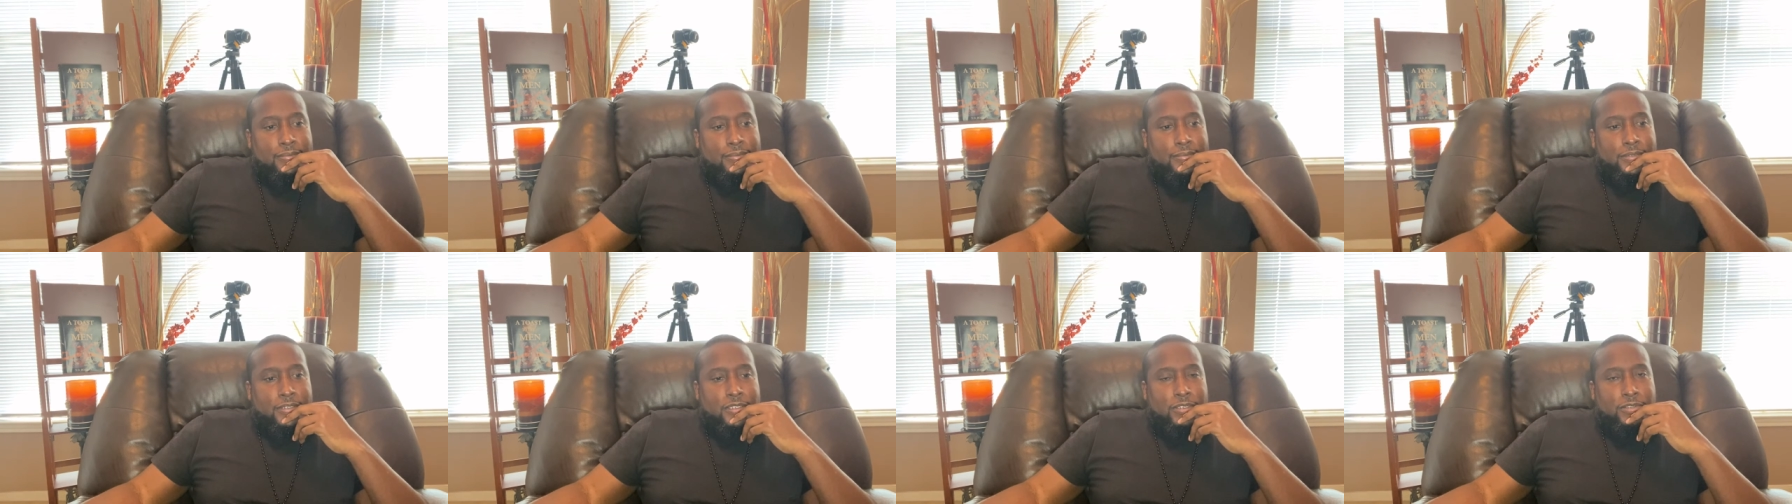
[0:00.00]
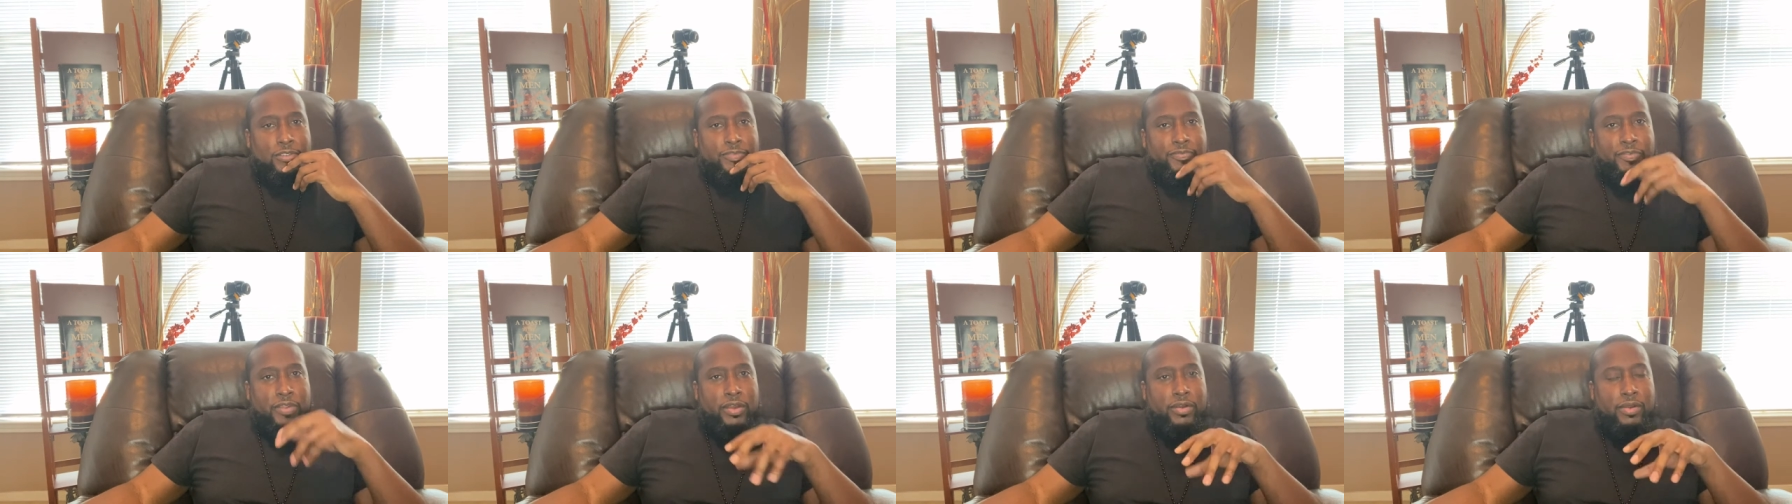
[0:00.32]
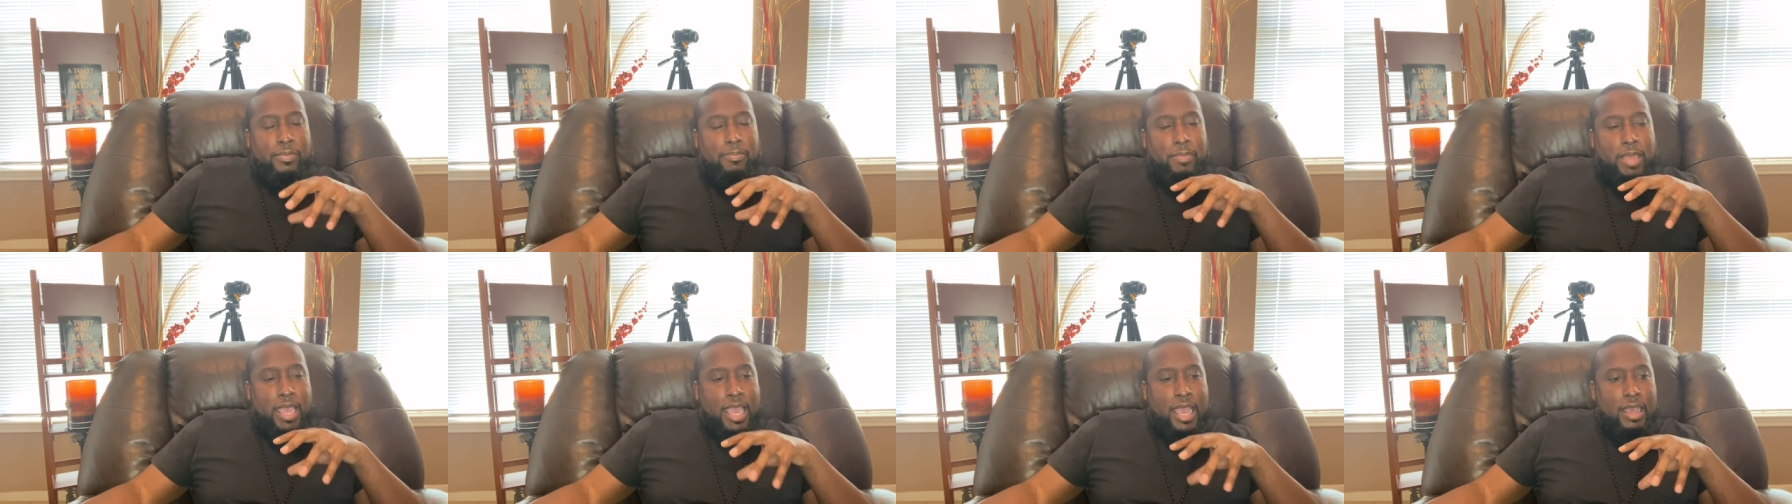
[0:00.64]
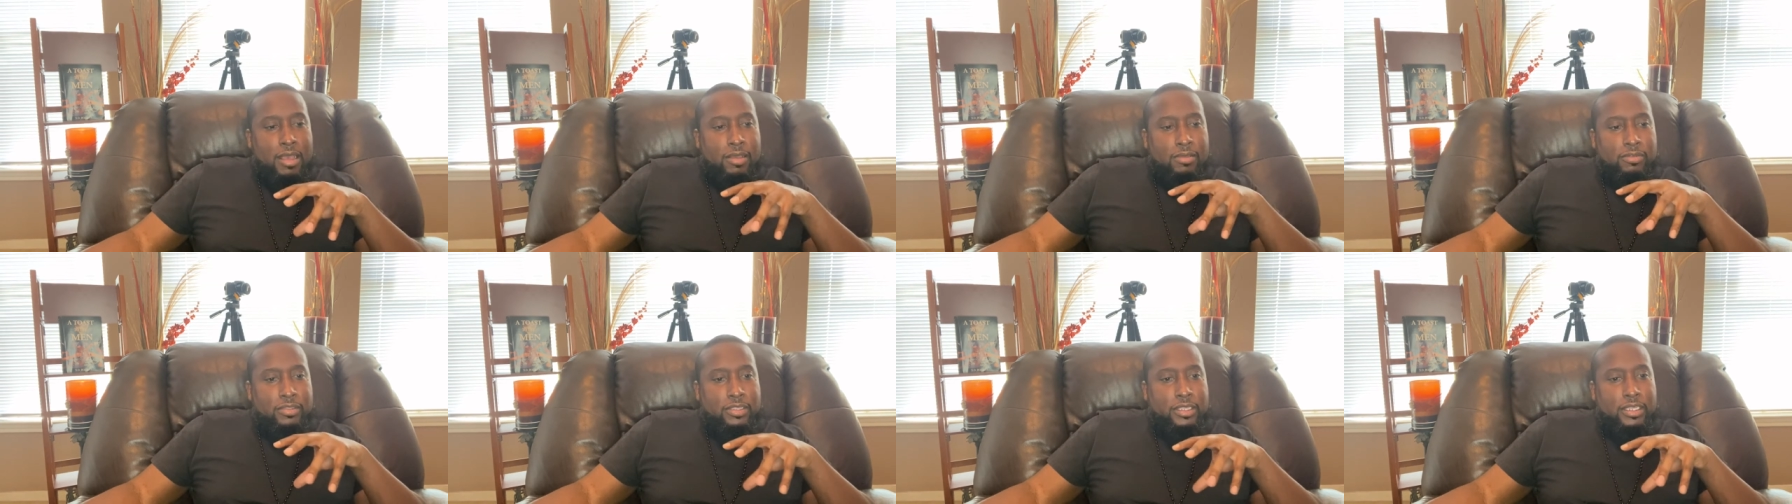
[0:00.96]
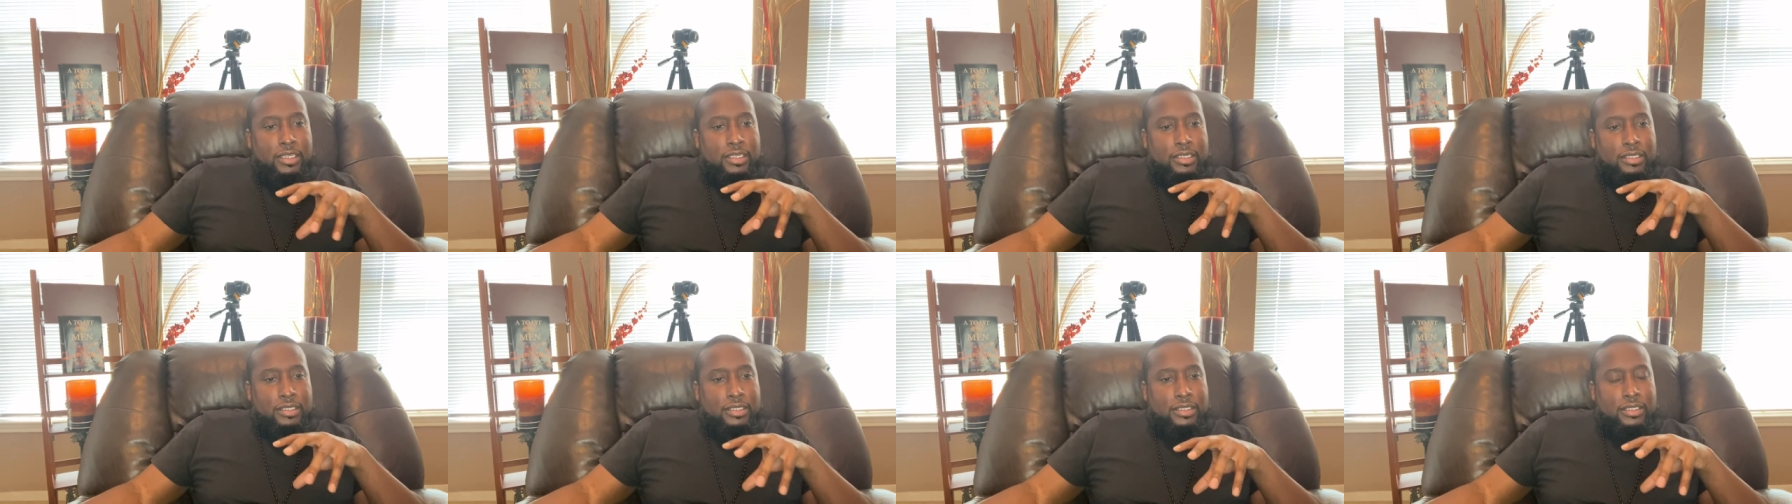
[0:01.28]
she was very
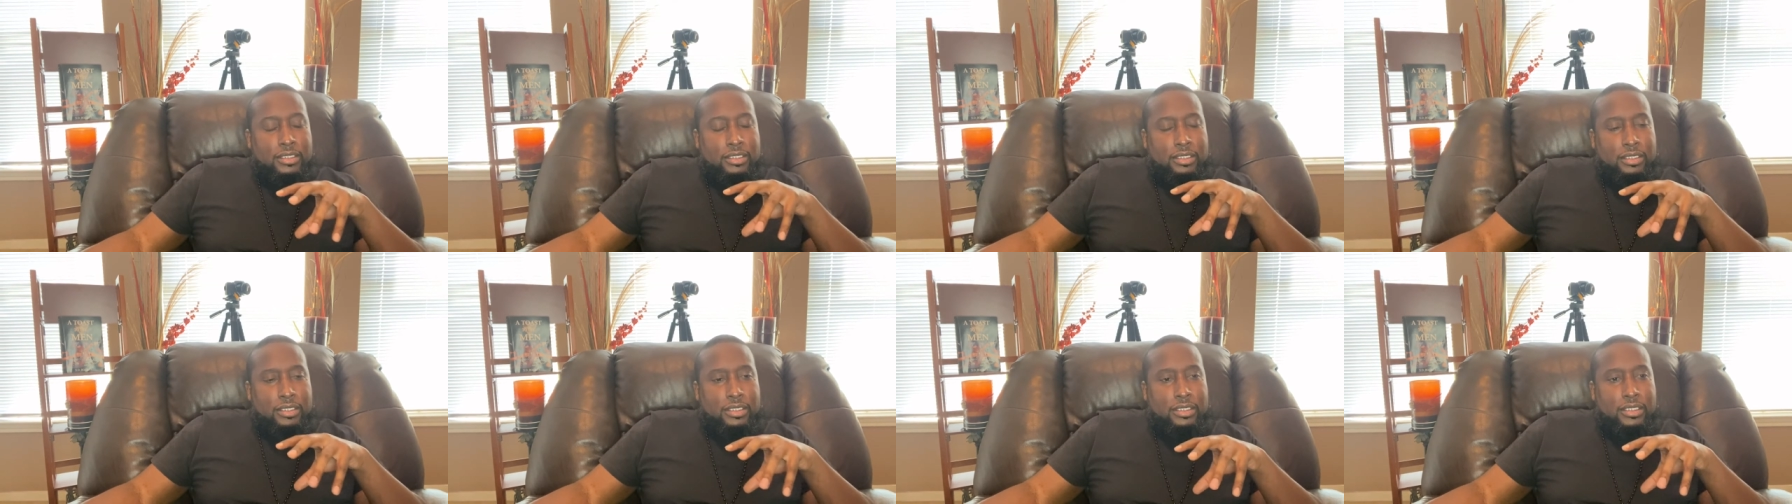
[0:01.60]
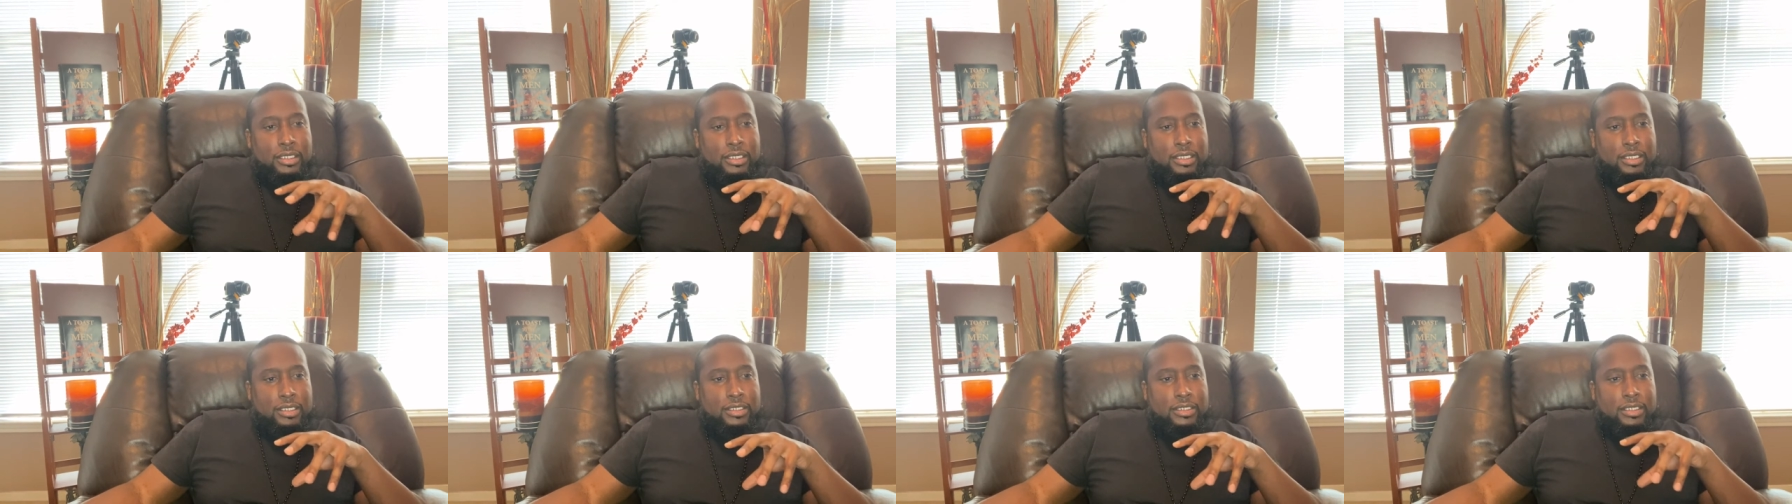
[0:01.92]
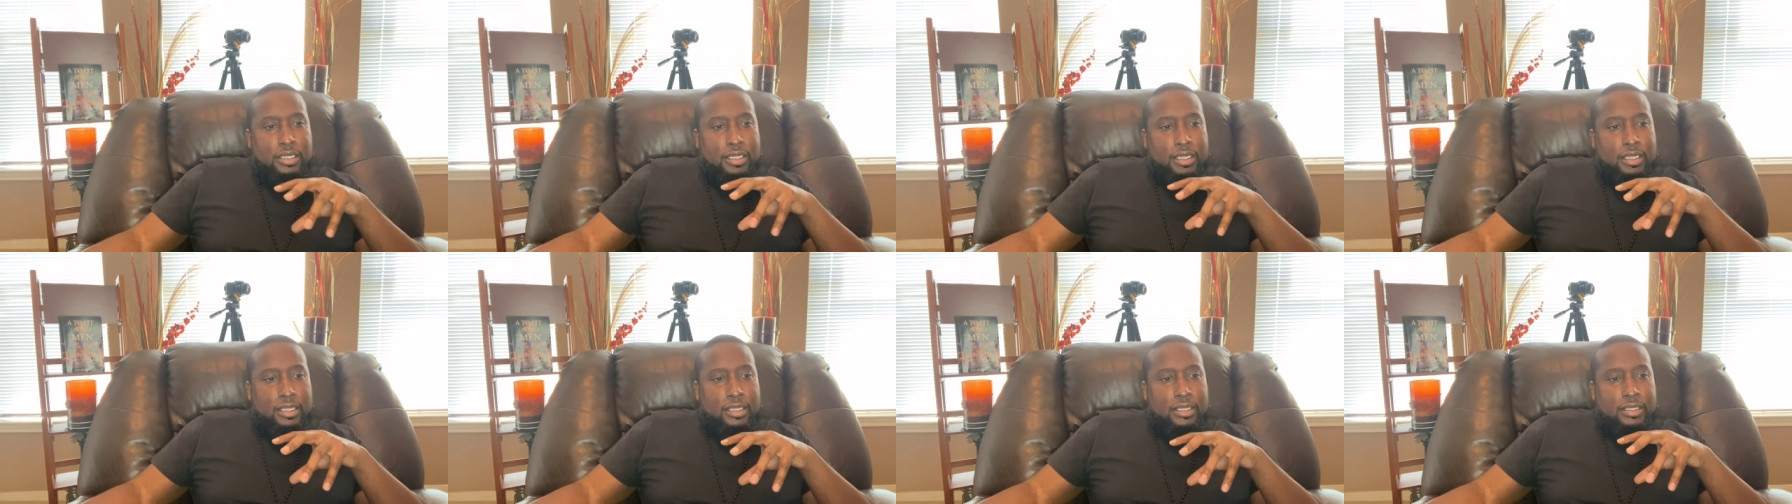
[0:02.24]
mouthy and